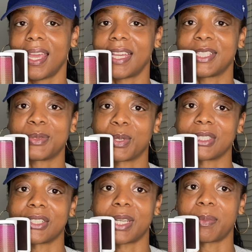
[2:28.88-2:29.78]
at this
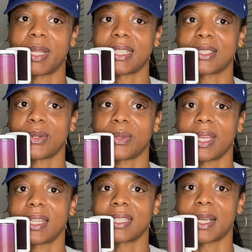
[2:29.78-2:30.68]
printer ink place, so
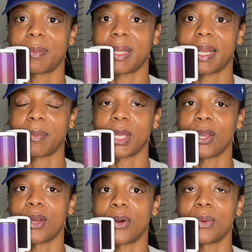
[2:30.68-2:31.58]
they ended up letting me
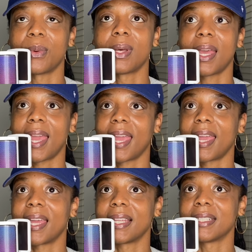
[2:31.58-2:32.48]
go.
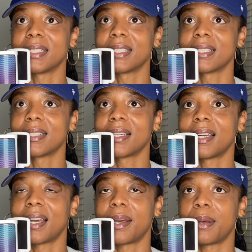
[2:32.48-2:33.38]
And
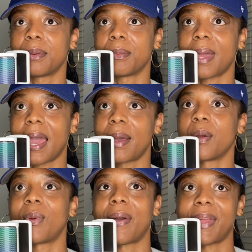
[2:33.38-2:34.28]
um,
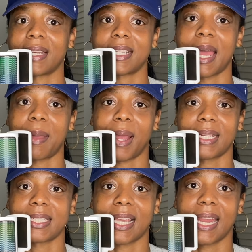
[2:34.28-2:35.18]
around that time, I
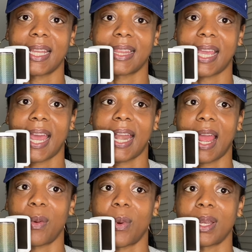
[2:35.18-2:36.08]
decided that
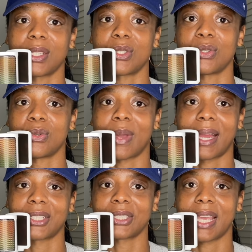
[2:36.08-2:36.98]
I wanted to
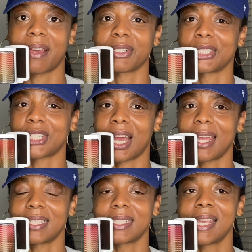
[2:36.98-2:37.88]
actually have a
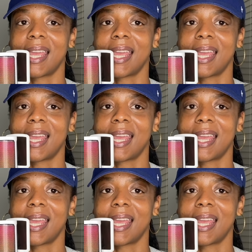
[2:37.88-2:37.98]
shot